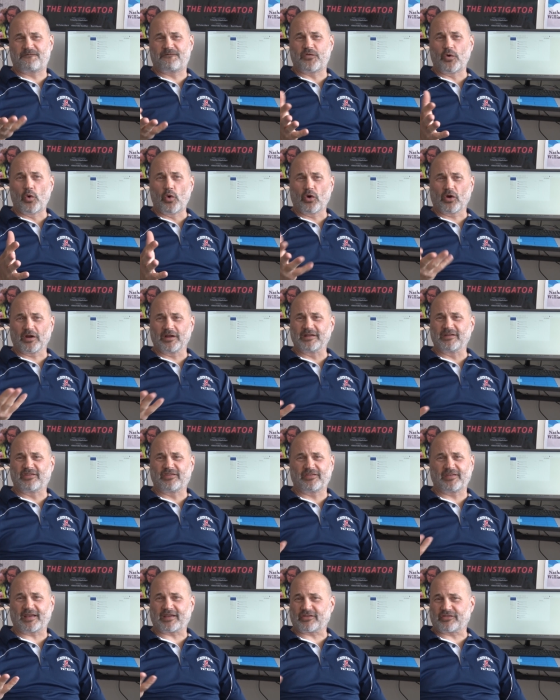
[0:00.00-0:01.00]
four and
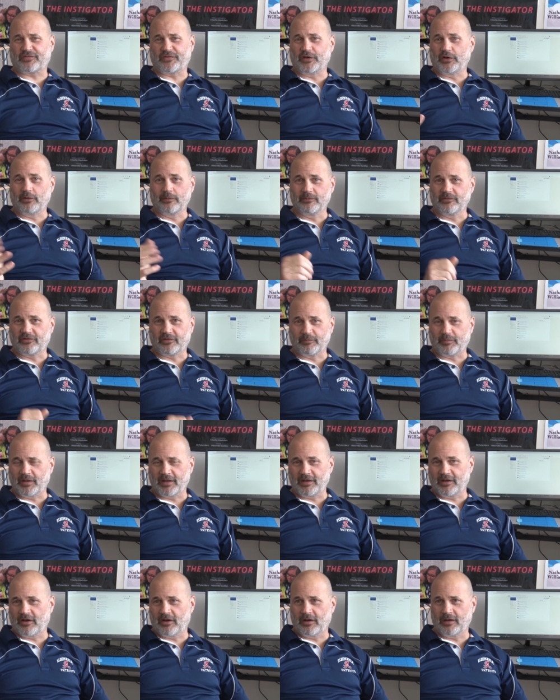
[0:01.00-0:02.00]
six films,
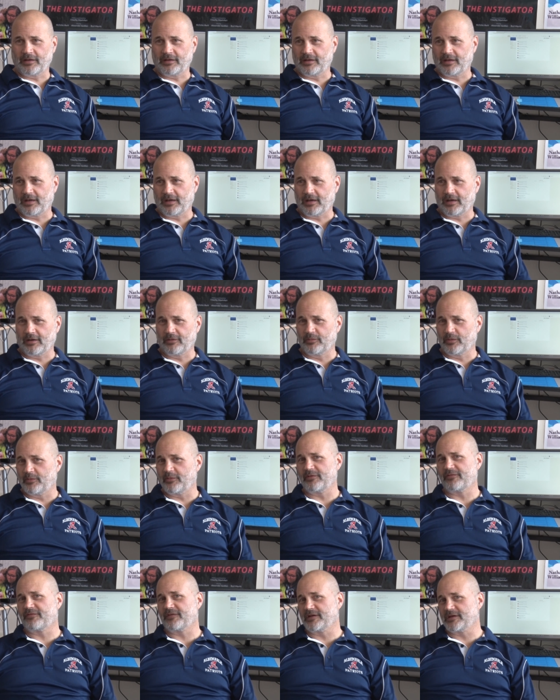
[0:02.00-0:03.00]
depending on uh, what
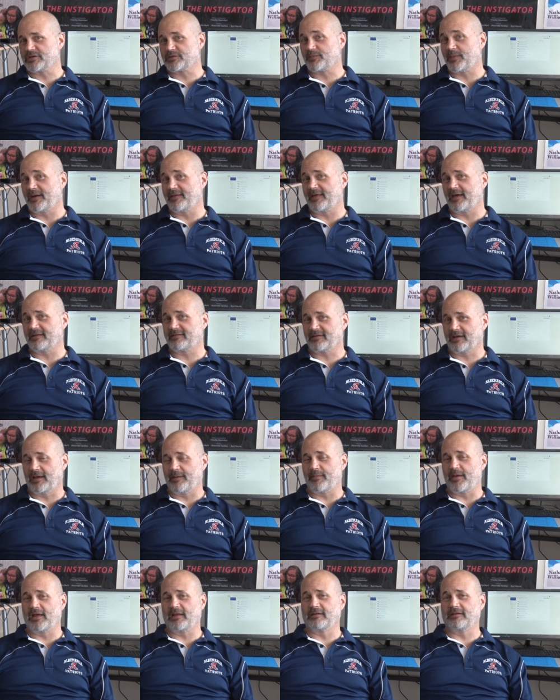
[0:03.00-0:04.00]
we finish by that
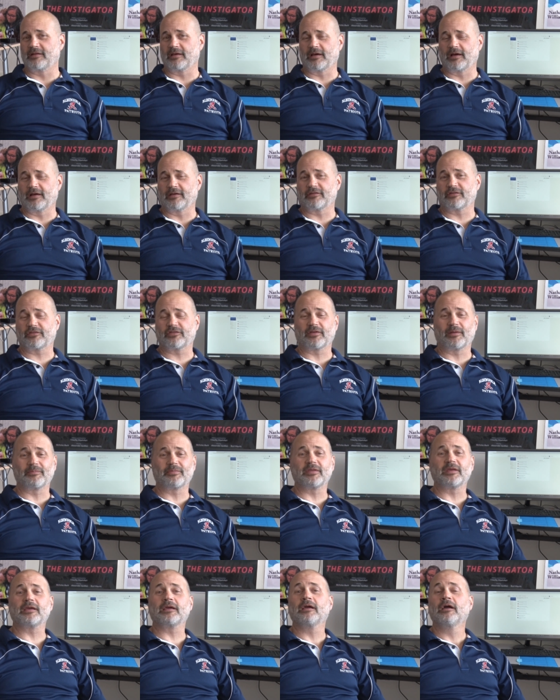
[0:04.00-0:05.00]
time, and uh,
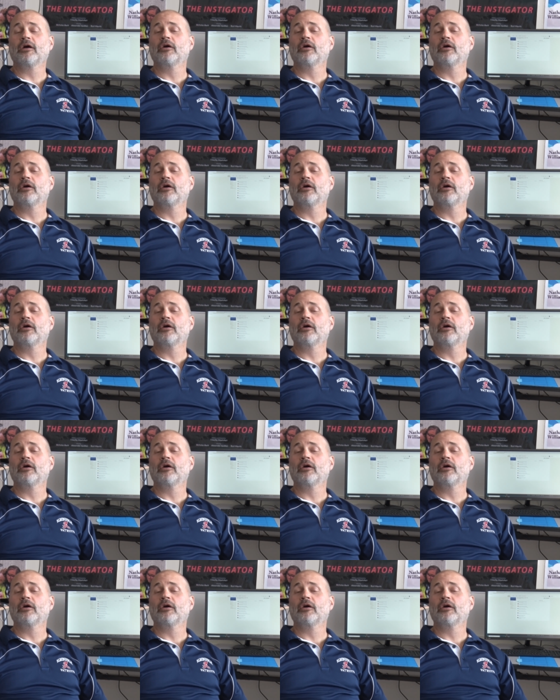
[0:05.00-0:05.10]
something